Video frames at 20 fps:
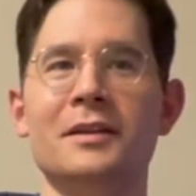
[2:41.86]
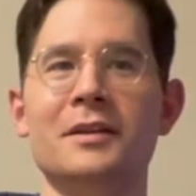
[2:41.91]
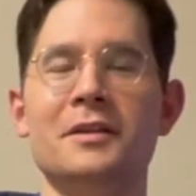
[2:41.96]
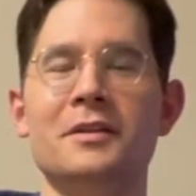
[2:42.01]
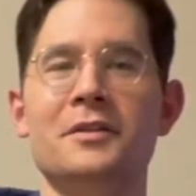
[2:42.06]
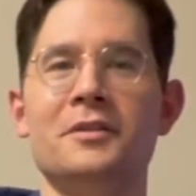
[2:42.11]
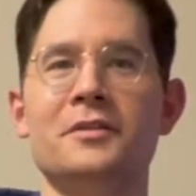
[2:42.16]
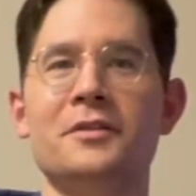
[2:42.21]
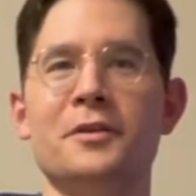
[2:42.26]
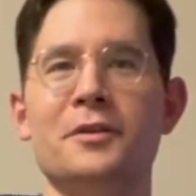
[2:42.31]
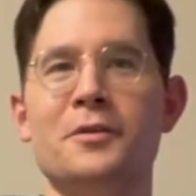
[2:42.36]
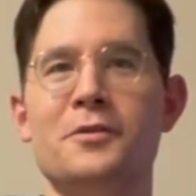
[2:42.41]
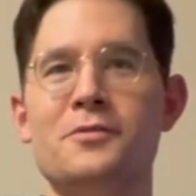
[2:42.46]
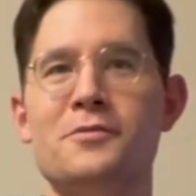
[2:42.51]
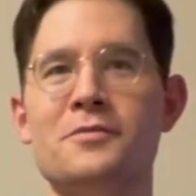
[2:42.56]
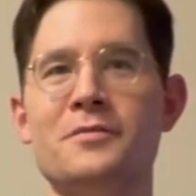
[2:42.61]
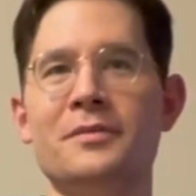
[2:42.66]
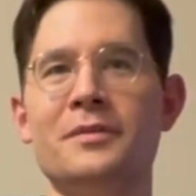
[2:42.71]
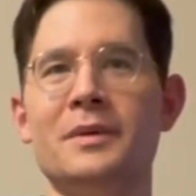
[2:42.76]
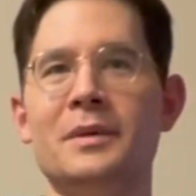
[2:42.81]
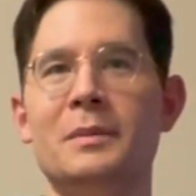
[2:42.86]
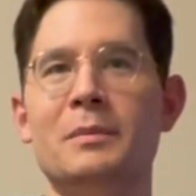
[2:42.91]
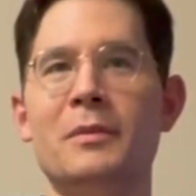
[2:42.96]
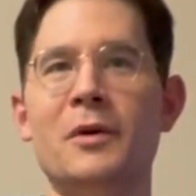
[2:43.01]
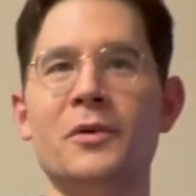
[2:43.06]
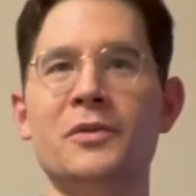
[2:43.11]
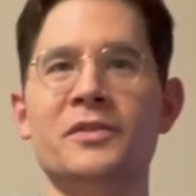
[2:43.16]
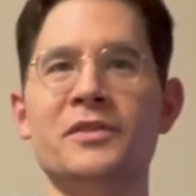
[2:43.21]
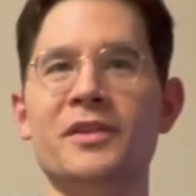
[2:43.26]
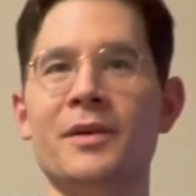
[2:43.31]
So
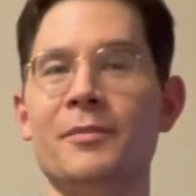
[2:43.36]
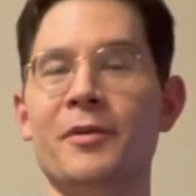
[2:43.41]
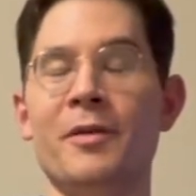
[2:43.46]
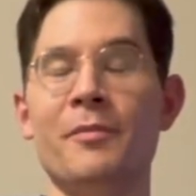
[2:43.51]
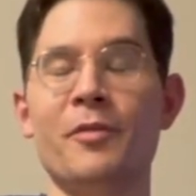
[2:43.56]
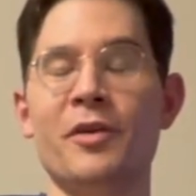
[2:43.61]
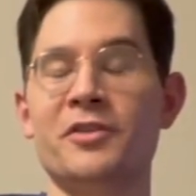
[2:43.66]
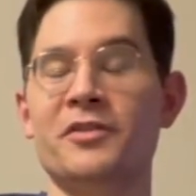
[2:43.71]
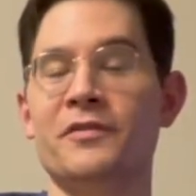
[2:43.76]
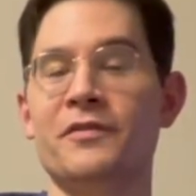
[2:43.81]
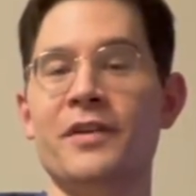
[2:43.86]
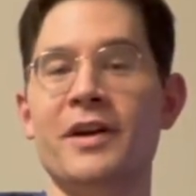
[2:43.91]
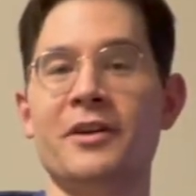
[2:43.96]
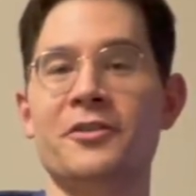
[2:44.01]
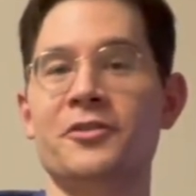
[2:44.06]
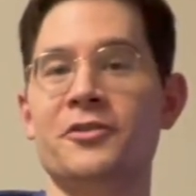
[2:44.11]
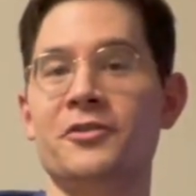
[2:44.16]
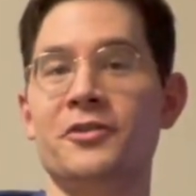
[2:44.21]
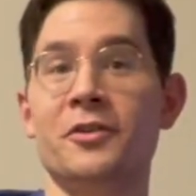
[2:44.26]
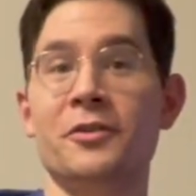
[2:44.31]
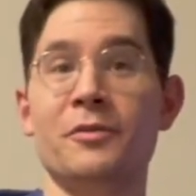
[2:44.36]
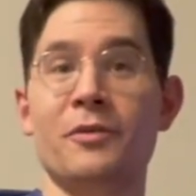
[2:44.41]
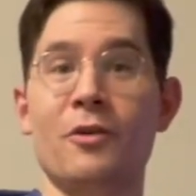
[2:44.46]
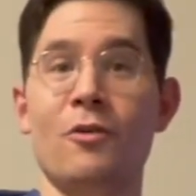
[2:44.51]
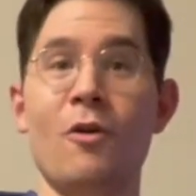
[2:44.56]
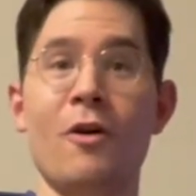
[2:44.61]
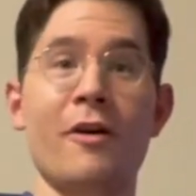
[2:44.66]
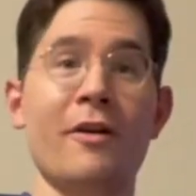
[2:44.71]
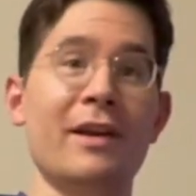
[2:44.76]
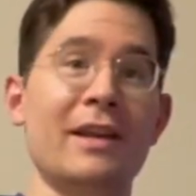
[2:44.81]
some compression fractures don't
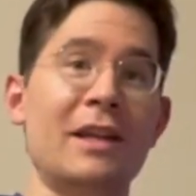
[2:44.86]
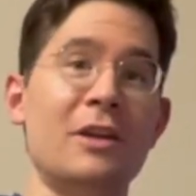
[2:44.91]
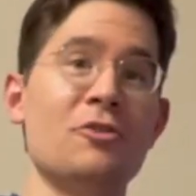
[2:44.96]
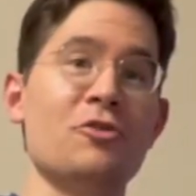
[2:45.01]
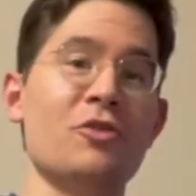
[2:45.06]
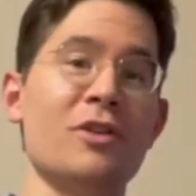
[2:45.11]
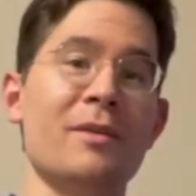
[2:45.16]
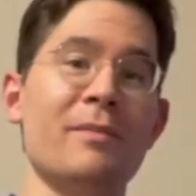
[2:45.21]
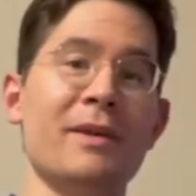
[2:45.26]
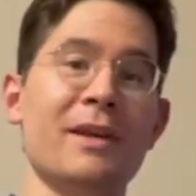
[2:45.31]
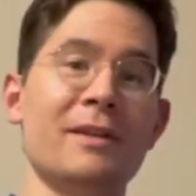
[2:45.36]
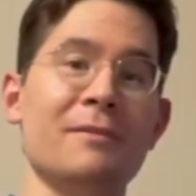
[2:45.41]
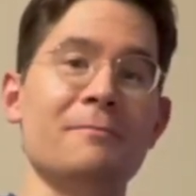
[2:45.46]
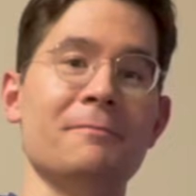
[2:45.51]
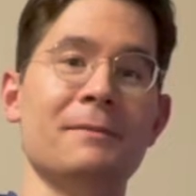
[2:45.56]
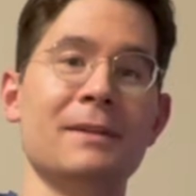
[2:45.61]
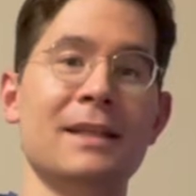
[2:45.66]
require any treatment,